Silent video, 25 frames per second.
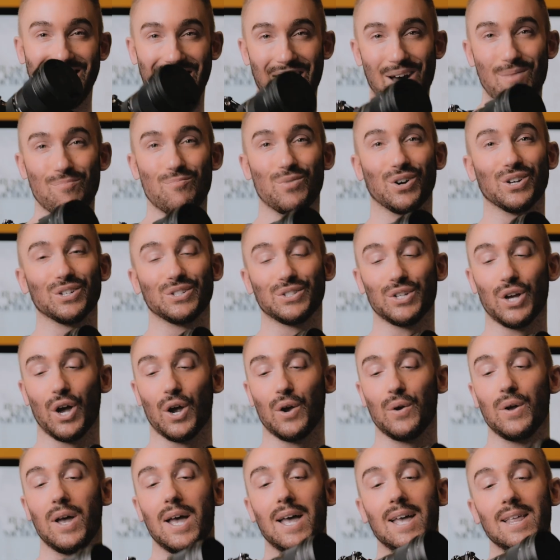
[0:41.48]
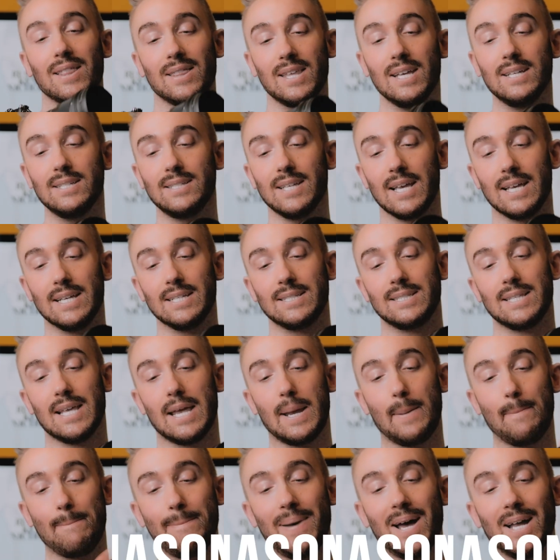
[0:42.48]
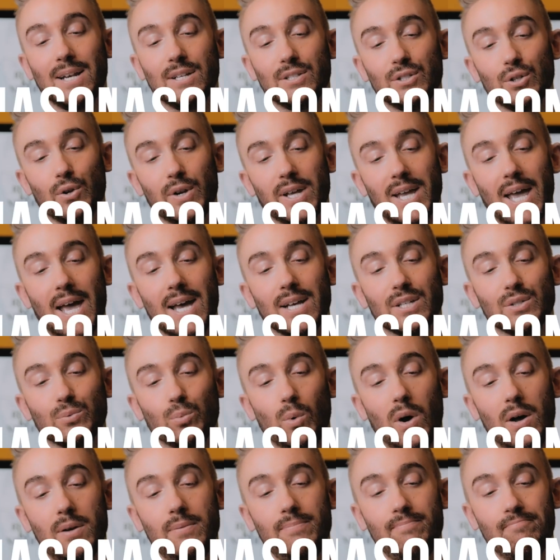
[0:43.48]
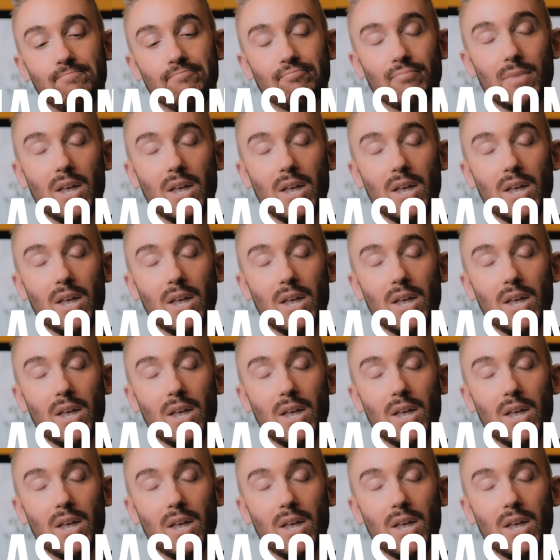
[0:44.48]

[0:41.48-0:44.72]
camera. So this is the Panasonic S1.